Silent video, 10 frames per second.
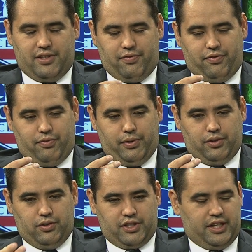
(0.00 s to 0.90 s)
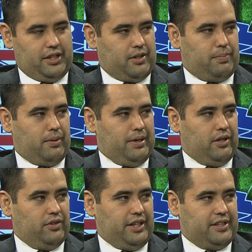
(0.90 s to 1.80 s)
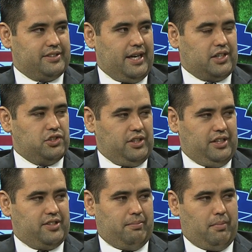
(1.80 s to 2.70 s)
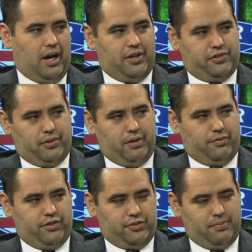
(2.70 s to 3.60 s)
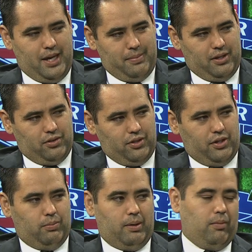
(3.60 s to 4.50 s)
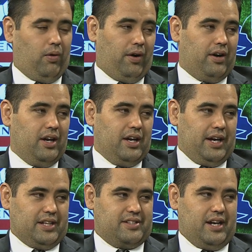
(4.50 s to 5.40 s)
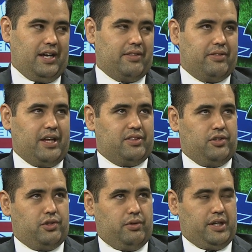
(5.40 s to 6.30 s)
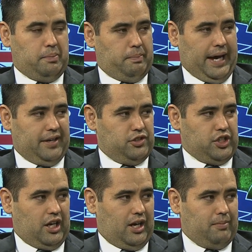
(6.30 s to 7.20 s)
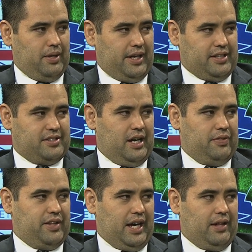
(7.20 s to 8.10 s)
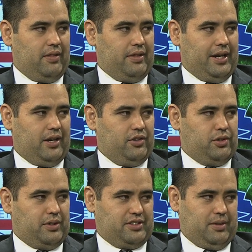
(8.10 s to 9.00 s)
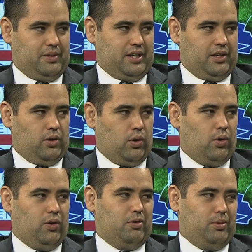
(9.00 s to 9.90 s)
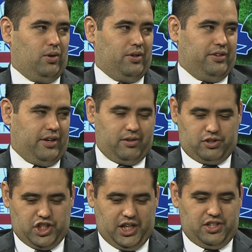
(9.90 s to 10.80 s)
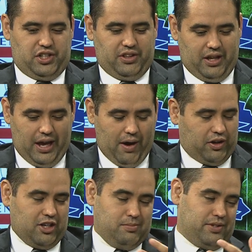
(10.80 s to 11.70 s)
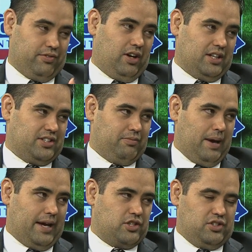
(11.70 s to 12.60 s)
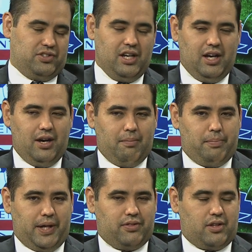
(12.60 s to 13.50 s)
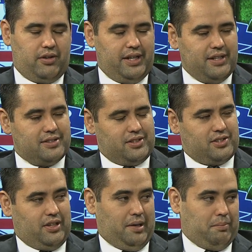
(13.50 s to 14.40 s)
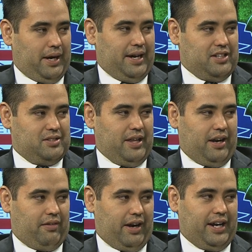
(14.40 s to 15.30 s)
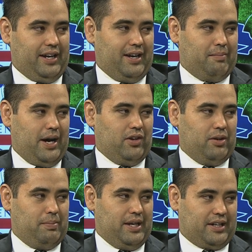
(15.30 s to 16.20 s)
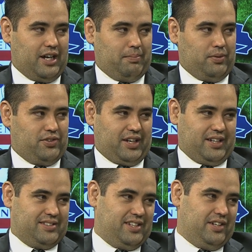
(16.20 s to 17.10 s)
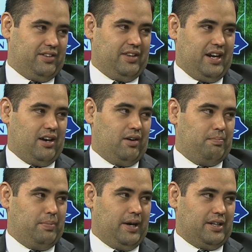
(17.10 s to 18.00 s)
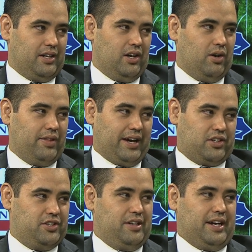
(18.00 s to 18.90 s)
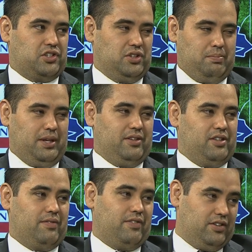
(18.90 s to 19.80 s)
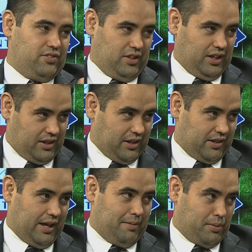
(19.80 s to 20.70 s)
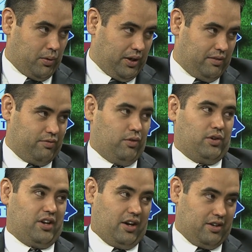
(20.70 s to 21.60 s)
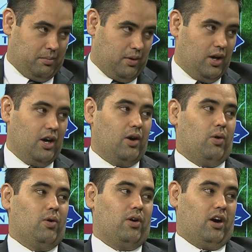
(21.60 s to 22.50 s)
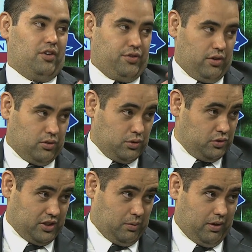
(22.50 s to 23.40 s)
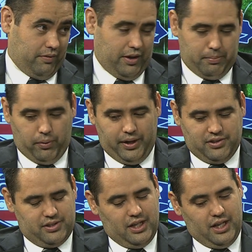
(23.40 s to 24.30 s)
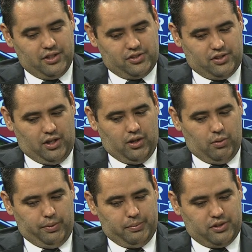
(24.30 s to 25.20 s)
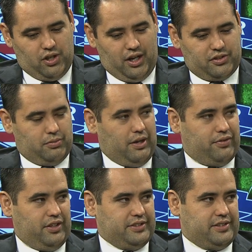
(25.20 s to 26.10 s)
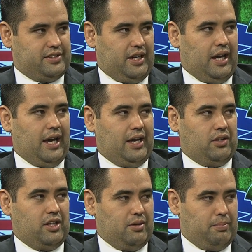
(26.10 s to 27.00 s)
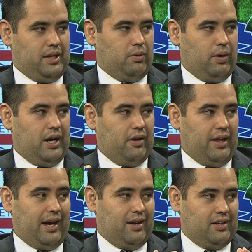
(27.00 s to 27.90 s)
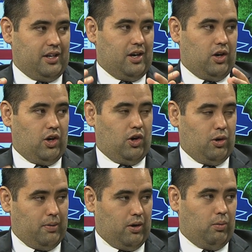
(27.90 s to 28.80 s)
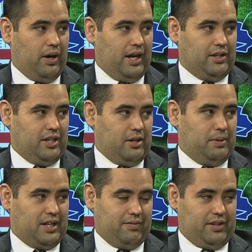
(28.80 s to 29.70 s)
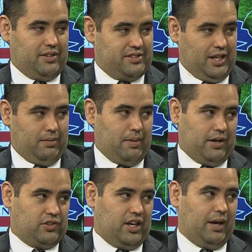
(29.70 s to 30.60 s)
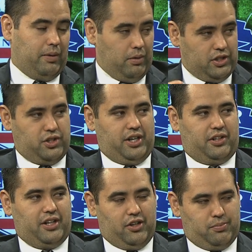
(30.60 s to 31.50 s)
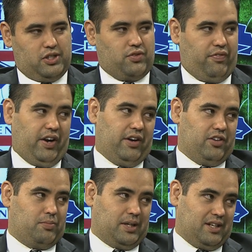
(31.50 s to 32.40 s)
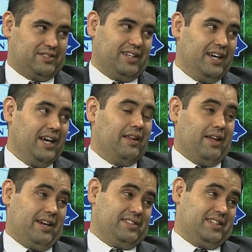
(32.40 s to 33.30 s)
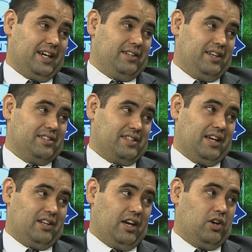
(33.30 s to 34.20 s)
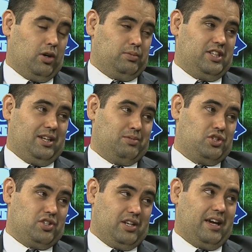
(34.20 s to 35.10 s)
if we're looking at the Premier League, is they actually need to monitor referees maybe a little bit more. It's not that they're doing a bad job. It's not that they're doing something horrible and they're changing outcomes of lots of matches, but there is a slight bias there, right? It might only be a couple seconds here and there, but you know, that could actually be the difference in getting that point for Tottenham or Arsenal losing one of their points. So we would talk to referees and say, hey, you need to be aware that, you know, home or away, you need to be giving the same amount of time. We want to try to create as much fairness because that is the idea is that a home team shouldn't